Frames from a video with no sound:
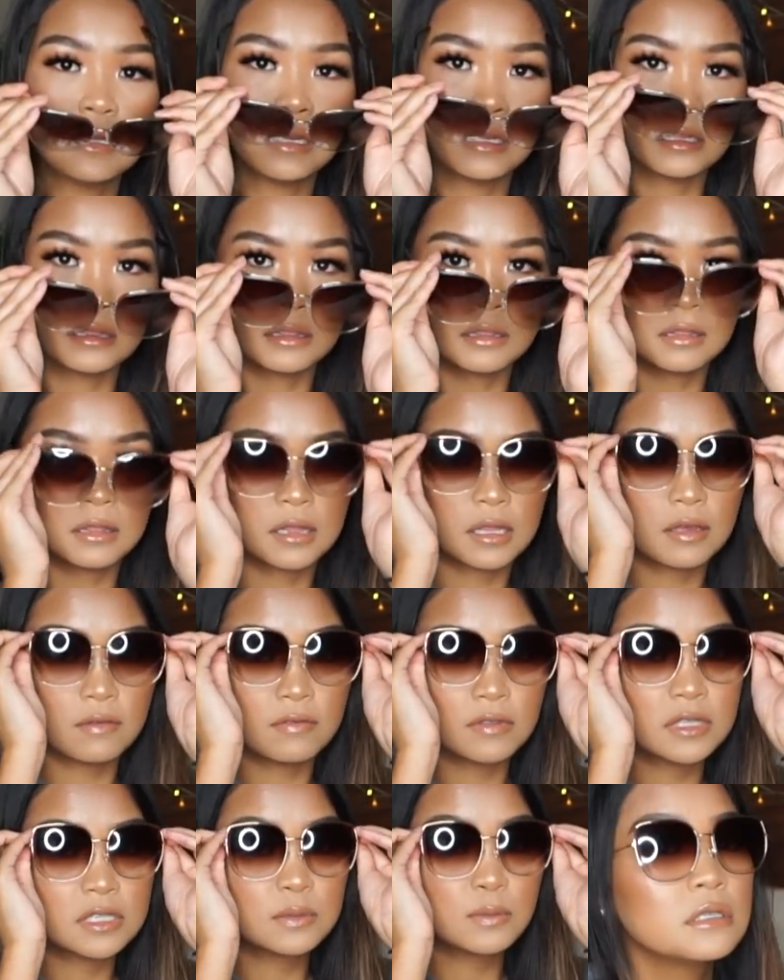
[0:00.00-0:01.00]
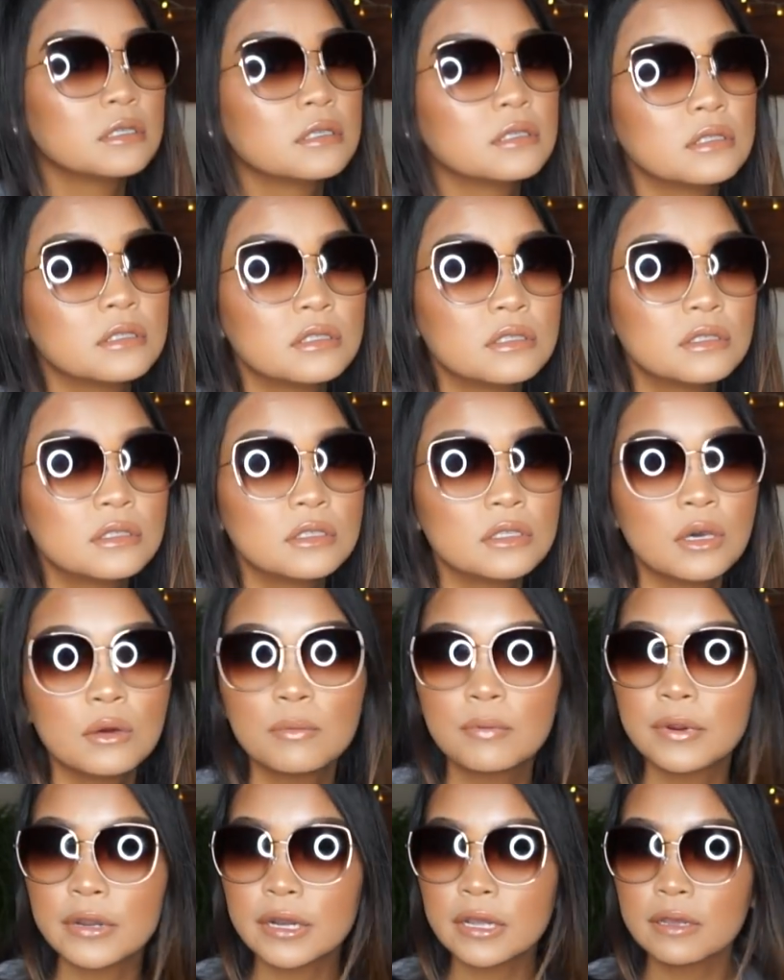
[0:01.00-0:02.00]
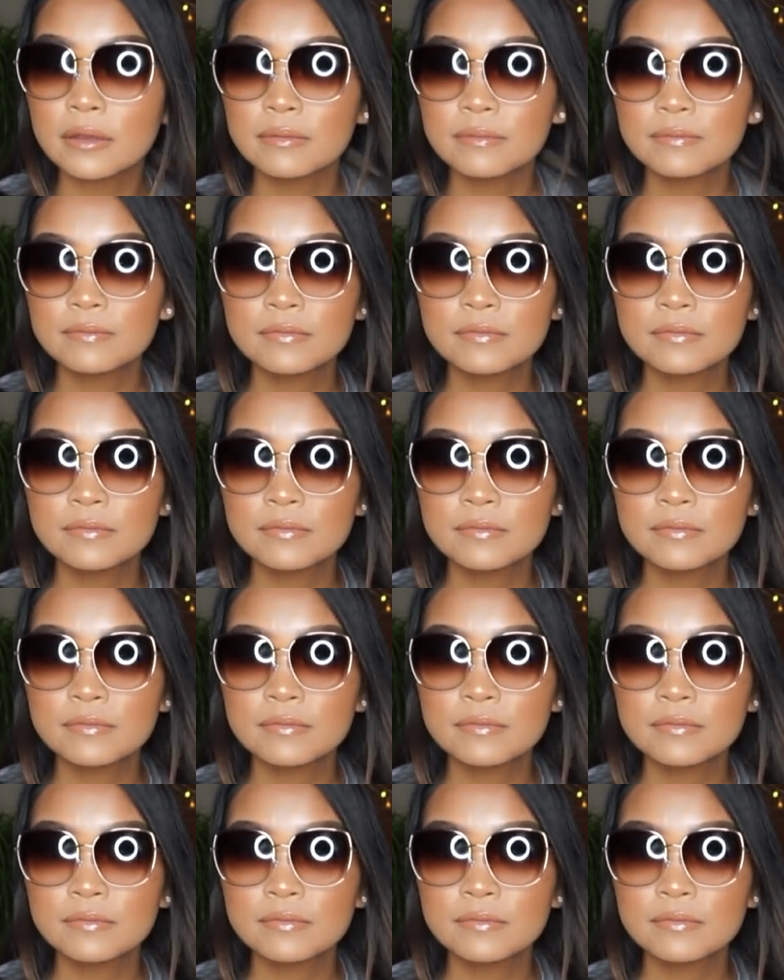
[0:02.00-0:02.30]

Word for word: I love this. So pretty.